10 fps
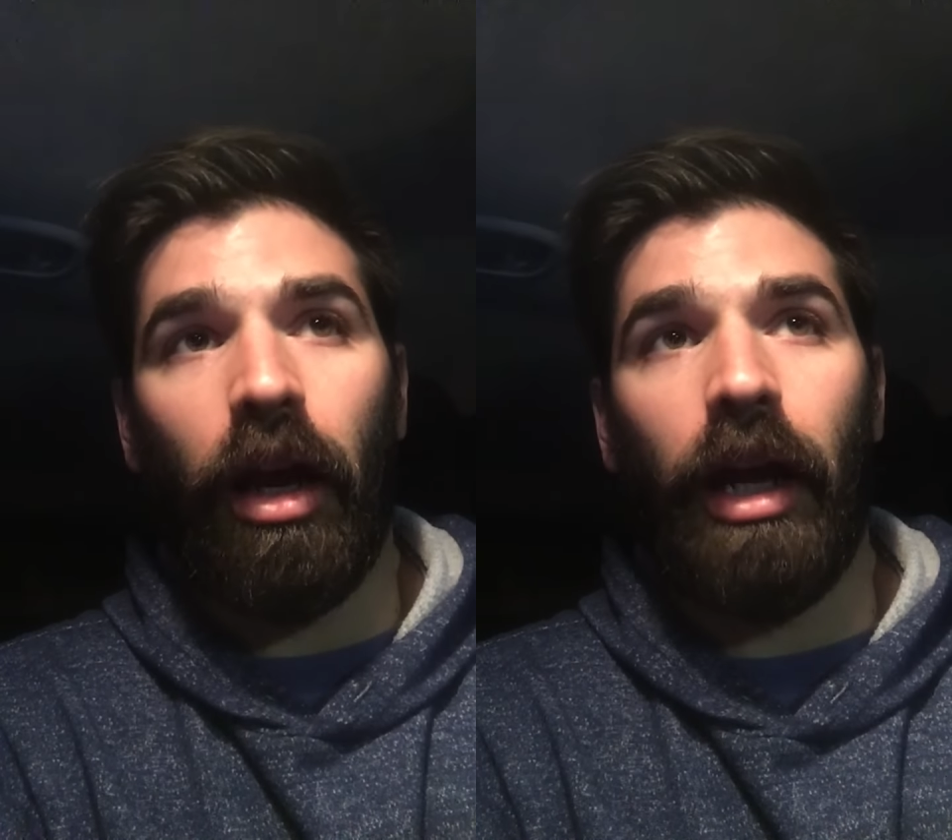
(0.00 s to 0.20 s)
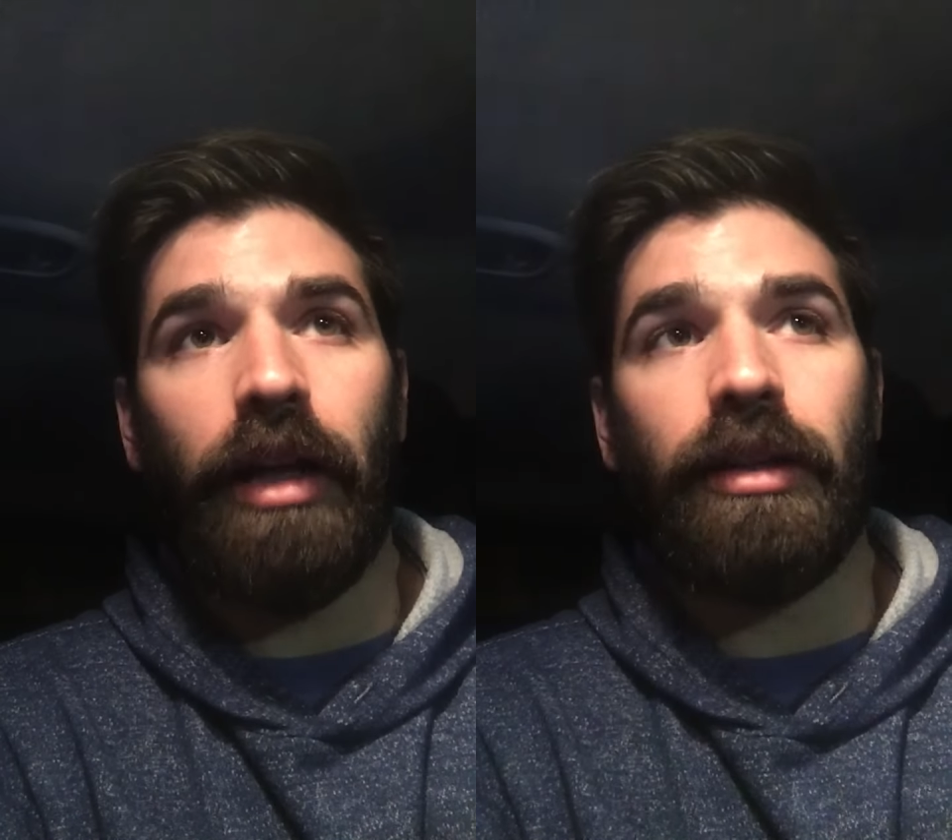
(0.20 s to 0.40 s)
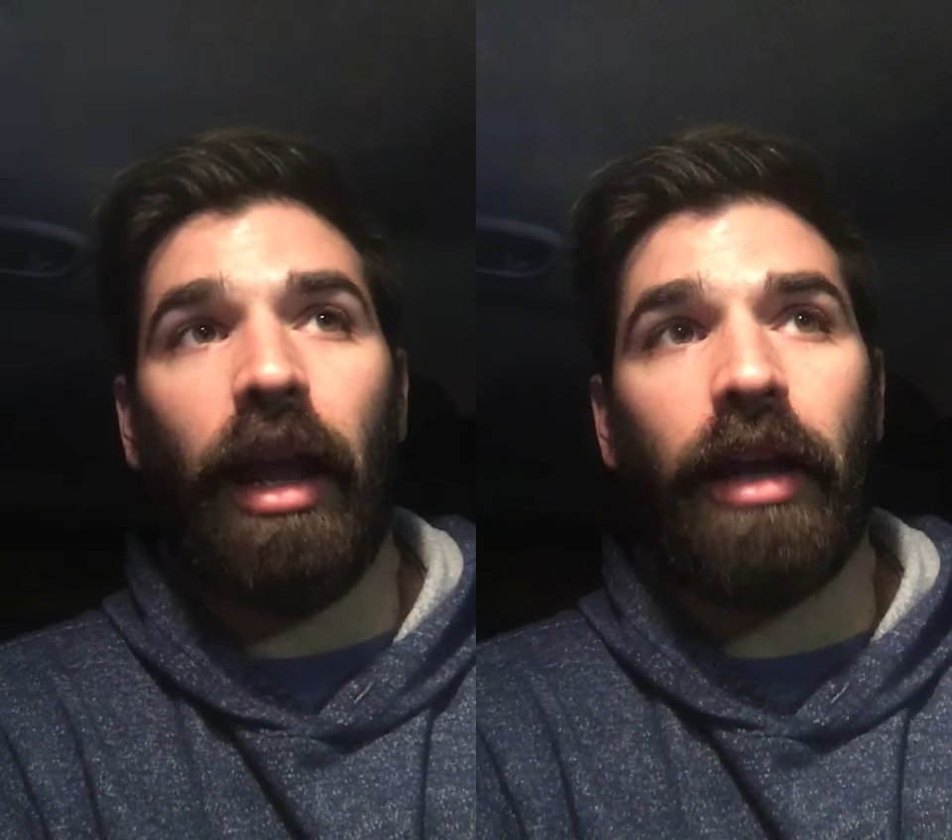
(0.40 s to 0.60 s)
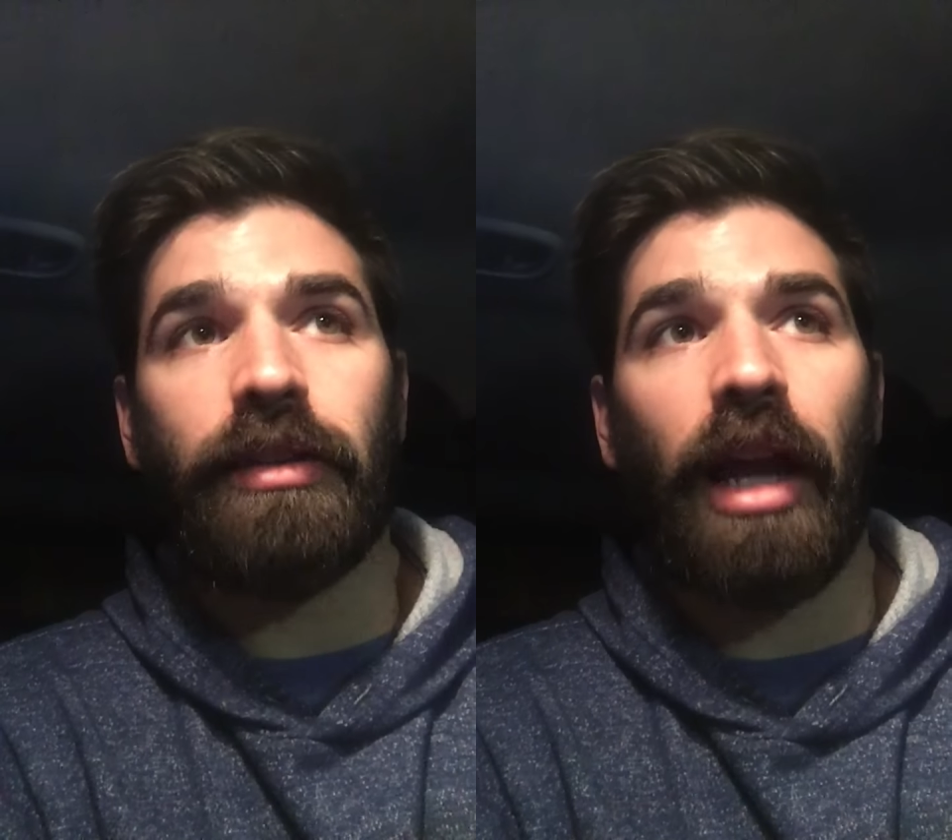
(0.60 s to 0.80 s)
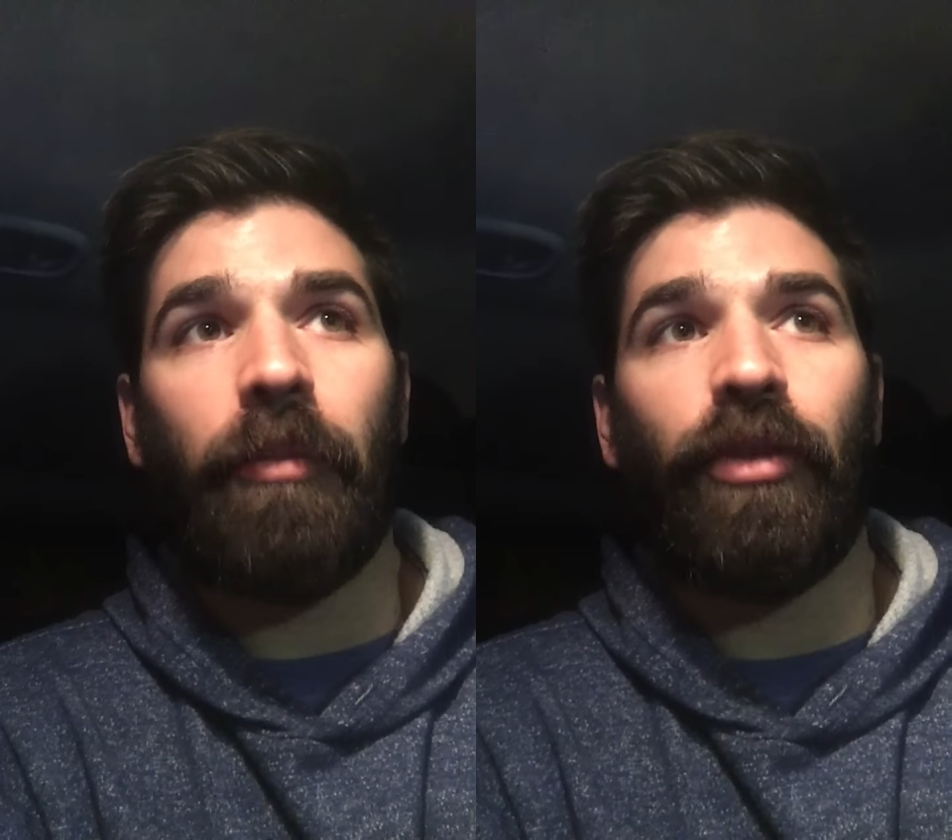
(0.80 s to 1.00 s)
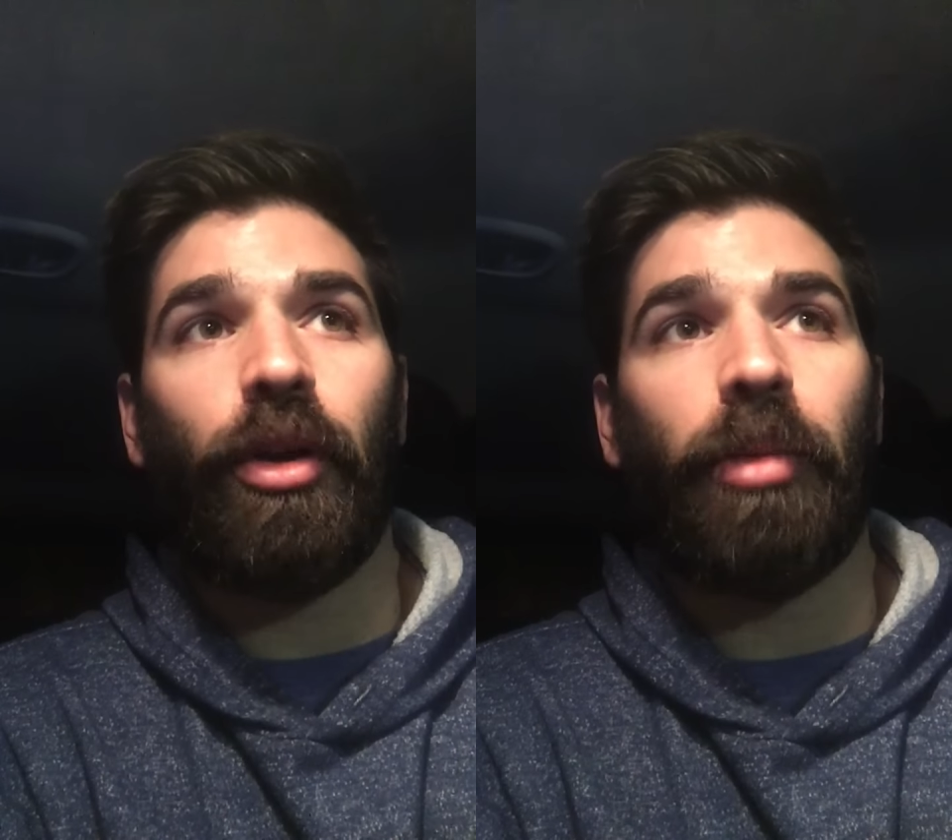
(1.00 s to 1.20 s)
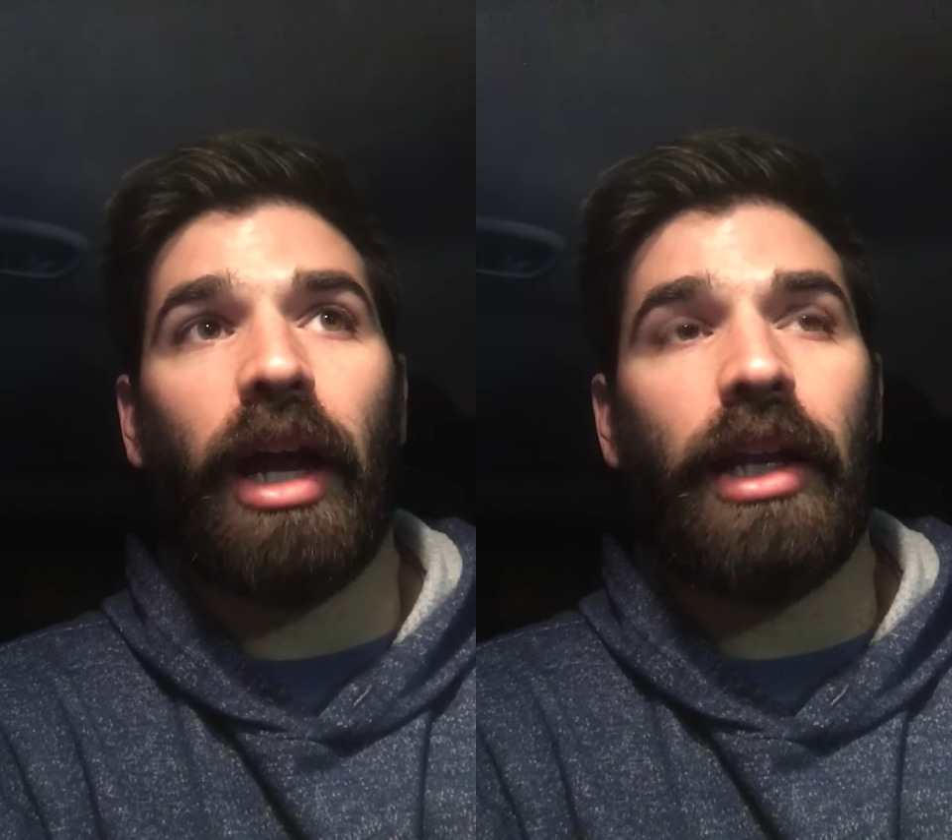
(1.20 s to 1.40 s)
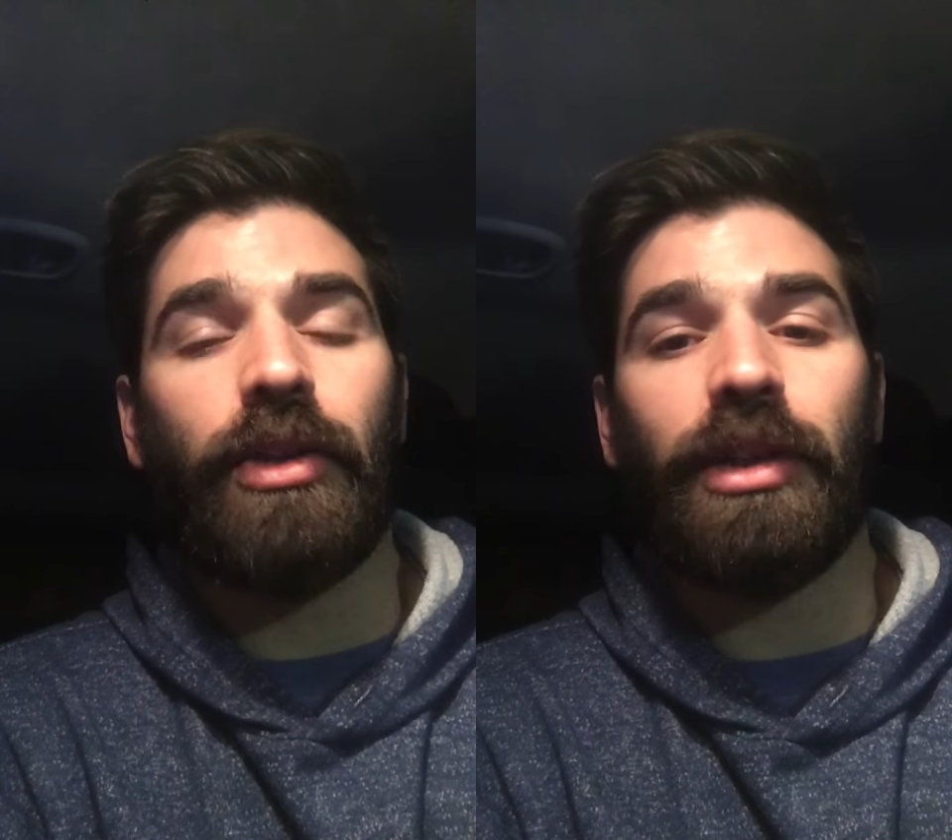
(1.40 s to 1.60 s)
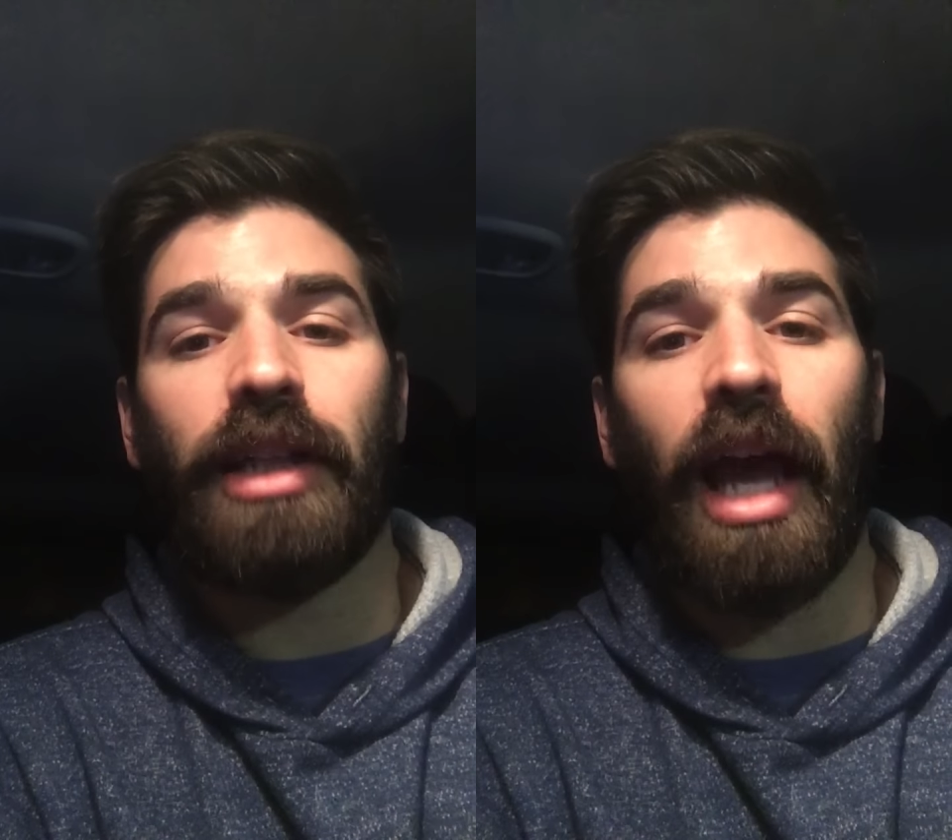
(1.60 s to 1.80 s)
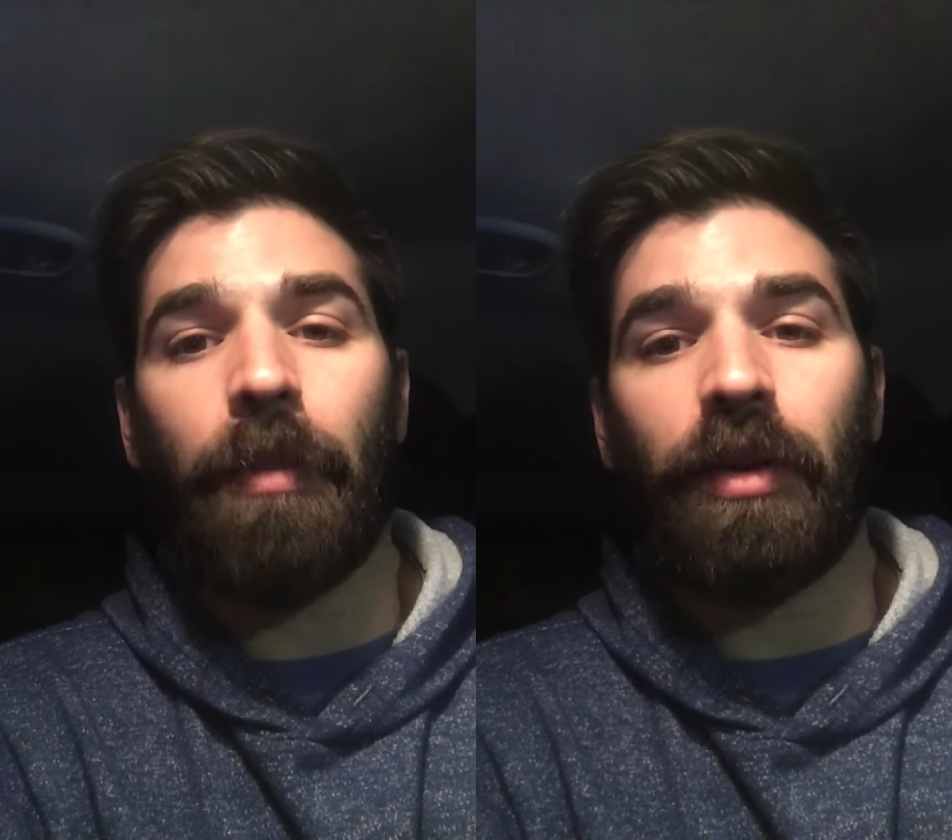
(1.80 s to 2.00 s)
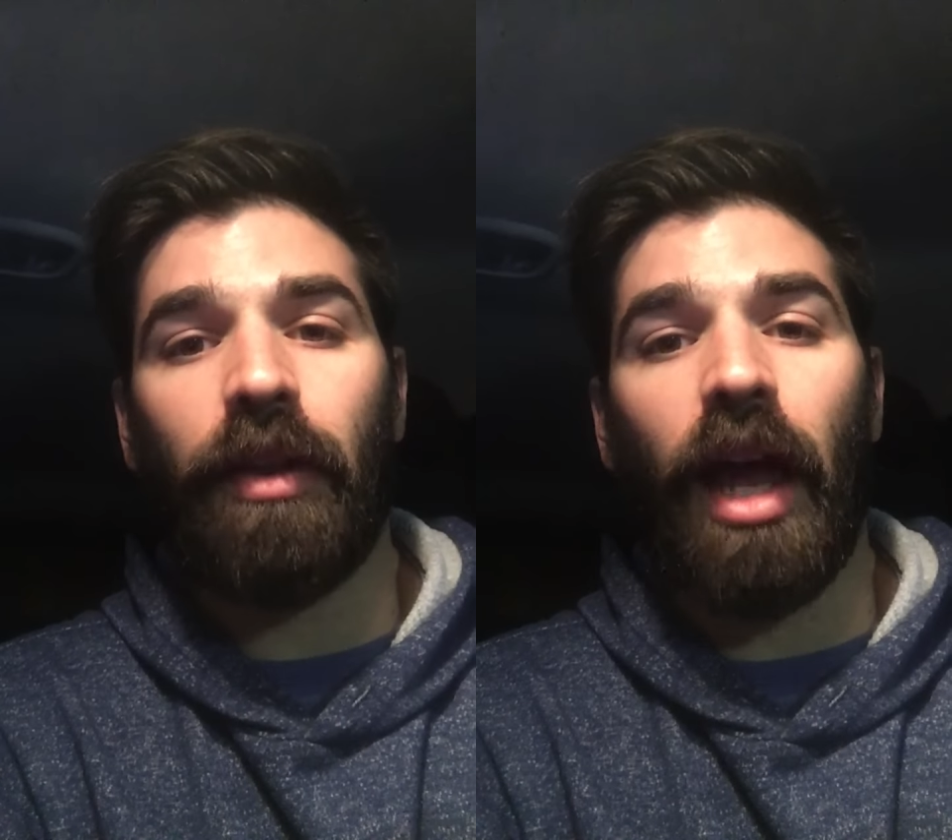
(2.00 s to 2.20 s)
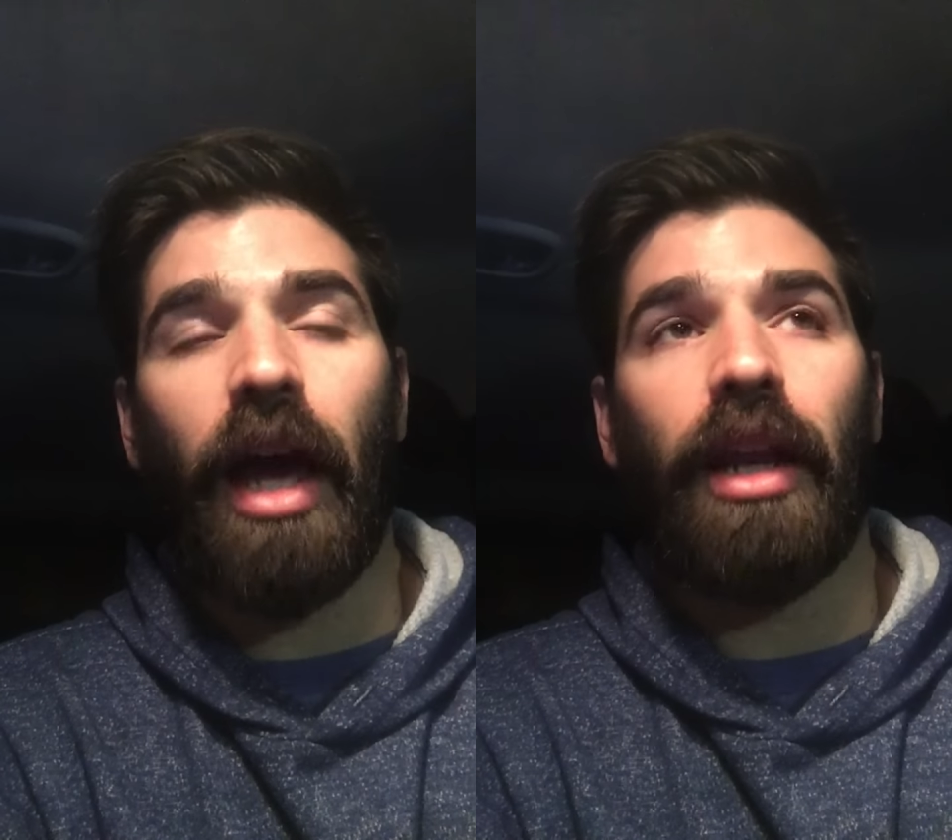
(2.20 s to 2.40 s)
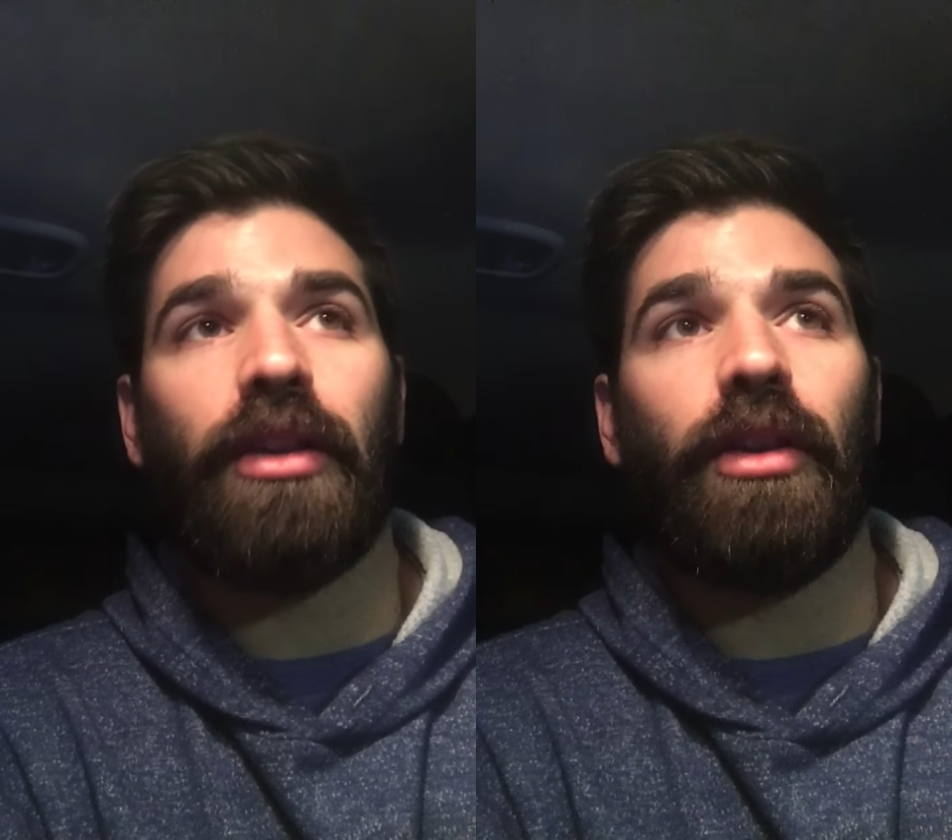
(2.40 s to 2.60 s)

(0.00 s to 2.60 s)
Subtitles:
It takes time for your body to adapt to that and